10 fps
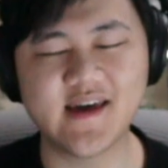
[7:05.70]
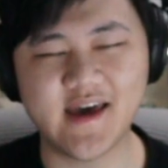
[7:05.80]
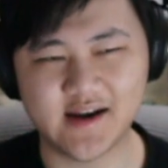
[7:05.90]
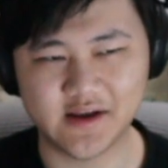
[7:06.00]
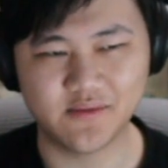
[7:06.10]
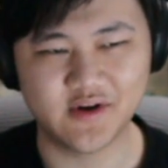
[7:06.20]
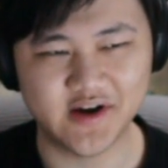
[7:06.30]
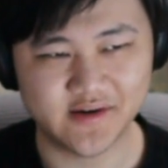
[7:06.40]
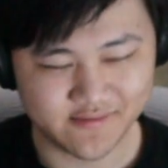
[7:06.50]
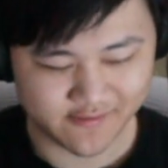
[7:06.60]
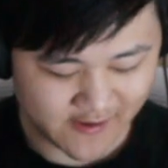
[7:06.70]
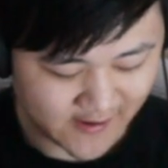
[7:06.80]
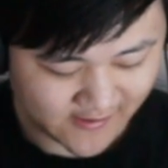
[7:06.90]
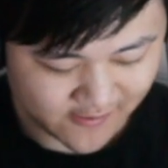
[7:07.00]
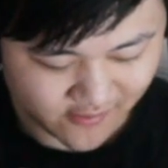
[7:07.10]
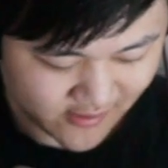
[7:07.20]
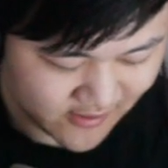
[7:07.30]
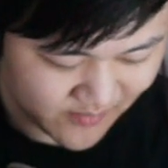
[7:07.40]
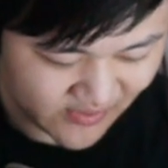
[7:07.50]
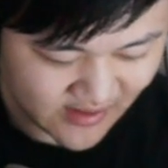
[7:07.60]
anyone, right? It will
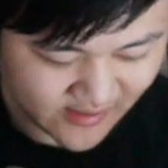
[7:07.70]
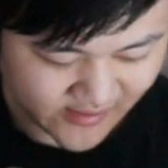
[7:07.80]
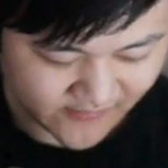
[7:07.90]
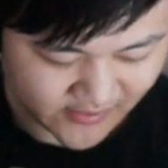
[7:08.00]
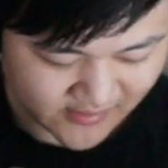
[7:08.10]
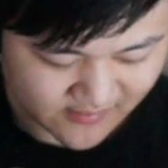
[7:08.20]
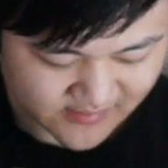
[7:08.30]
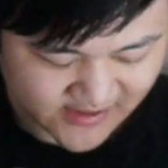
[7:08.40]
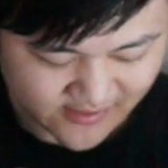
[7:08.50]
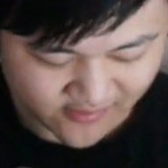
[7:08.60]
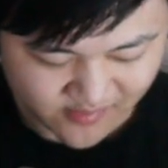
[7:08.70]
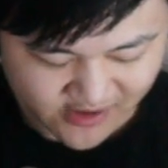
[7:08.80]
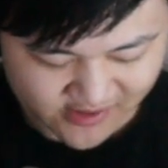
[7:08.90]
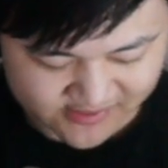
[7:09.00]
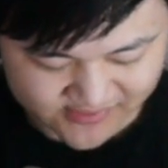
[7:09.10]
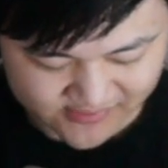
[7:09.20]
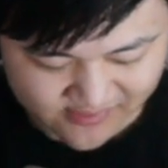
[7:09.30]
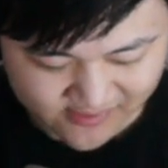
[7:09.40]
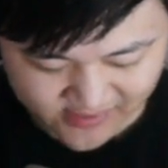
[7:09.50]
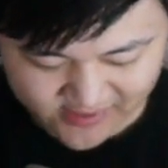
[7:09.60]
hurt Bianca if we tank with Bianca too,
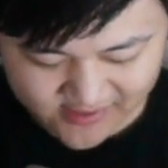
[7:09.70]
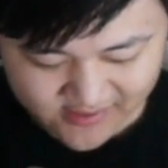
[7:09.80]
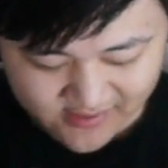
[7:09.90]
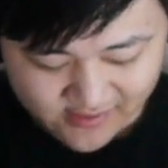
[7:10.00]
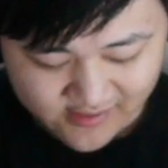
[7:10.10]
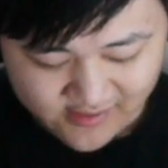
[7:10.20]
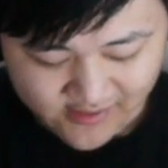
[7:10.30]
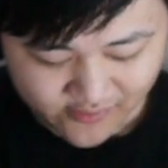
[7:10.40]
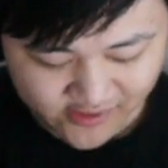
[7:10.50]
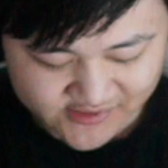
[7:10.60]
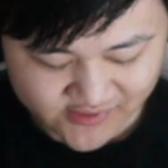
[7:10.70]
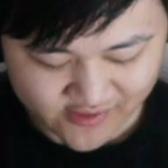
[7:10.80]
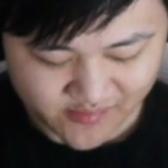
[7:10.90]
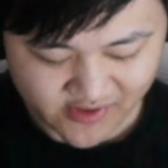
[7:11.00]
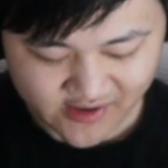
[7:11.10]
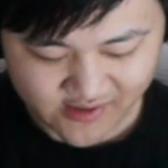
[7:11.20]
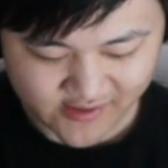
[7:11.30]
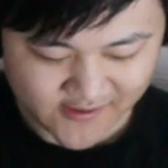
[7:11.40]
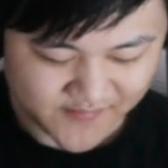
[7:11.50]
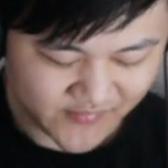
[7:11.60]
okay? Would also hurt Bianca.